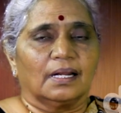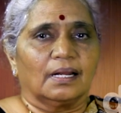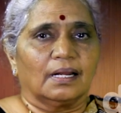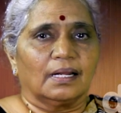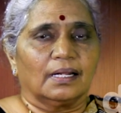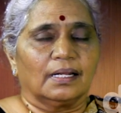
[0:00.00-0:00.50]

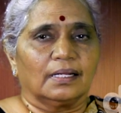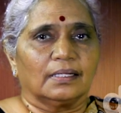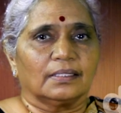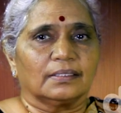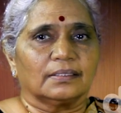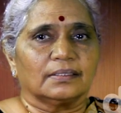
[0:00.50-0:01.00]

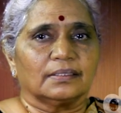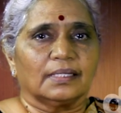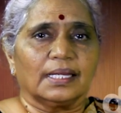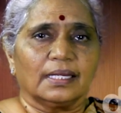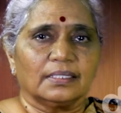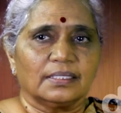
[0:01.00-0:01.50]
I
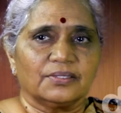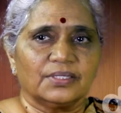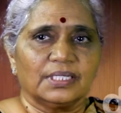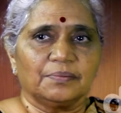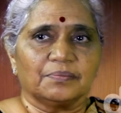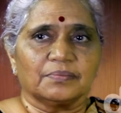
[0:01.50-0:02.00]
had a
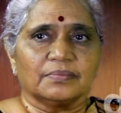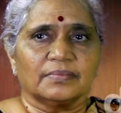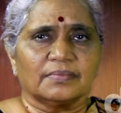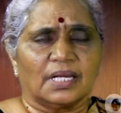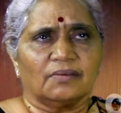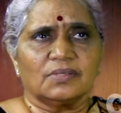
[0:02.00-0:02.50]
dream.
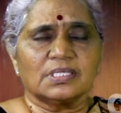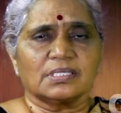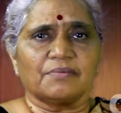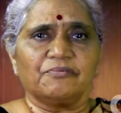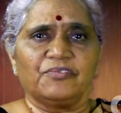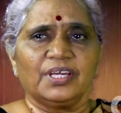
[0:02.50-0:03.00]
I was
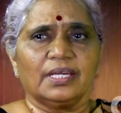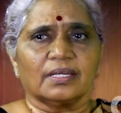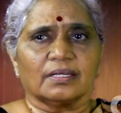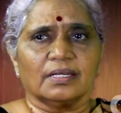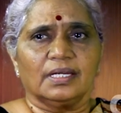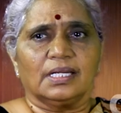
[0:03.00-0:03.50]
somewhere
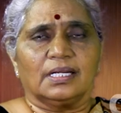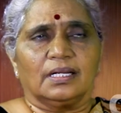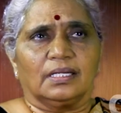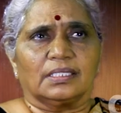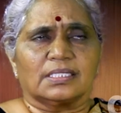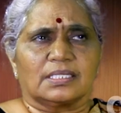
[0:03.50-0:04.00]

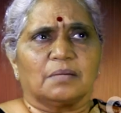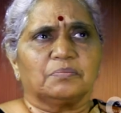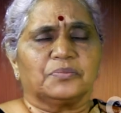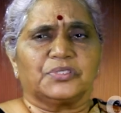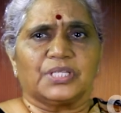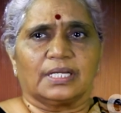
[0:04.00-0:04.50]
in
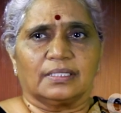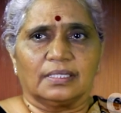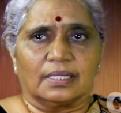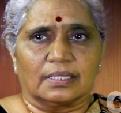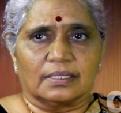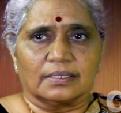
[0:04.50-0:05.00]
some
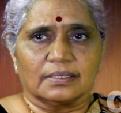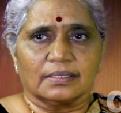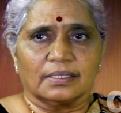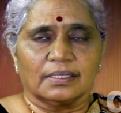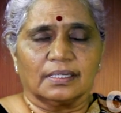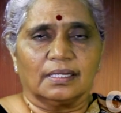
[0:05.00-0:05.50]
jungle,
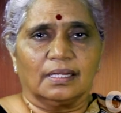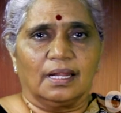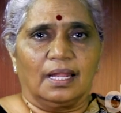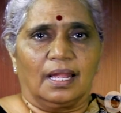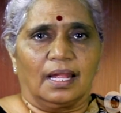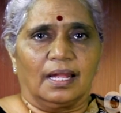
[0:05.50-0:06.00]

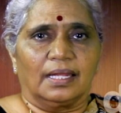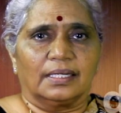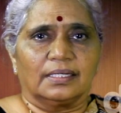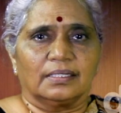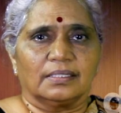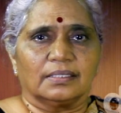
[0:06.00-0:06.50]

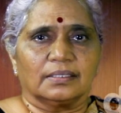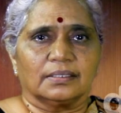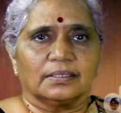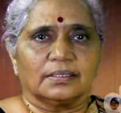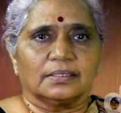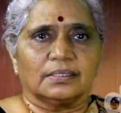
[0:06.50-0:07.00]
and
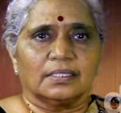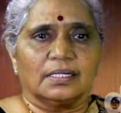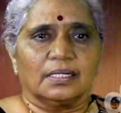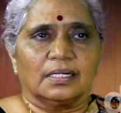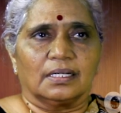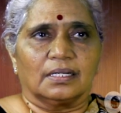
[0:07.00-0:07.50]

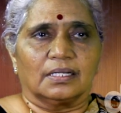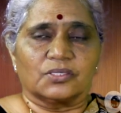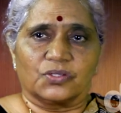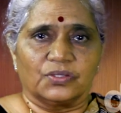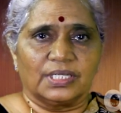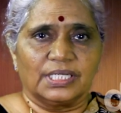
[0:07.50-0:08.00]

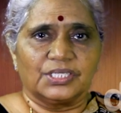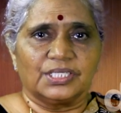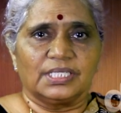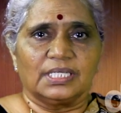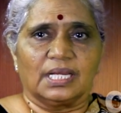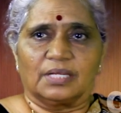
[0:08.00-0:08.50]

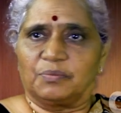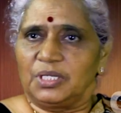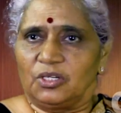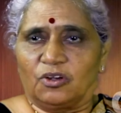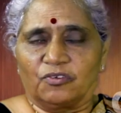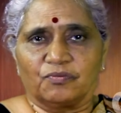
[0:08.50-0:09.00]
Sundariji and
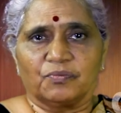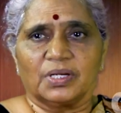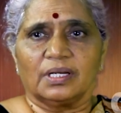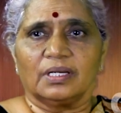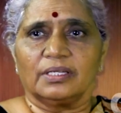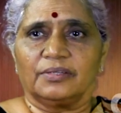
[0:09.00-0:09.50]
many of
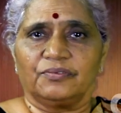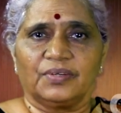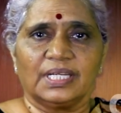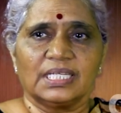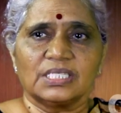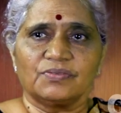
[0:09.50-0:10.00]
my
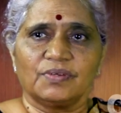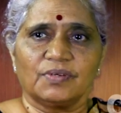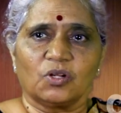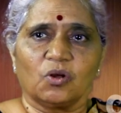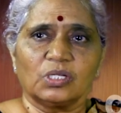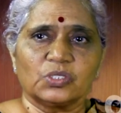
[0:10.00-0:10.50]
friends, we
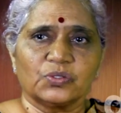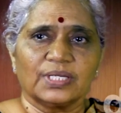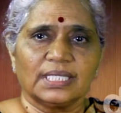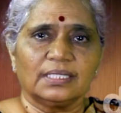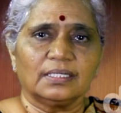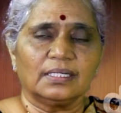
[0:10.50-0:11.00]
were all
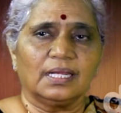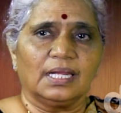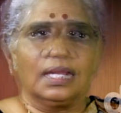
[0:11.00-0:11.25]
together.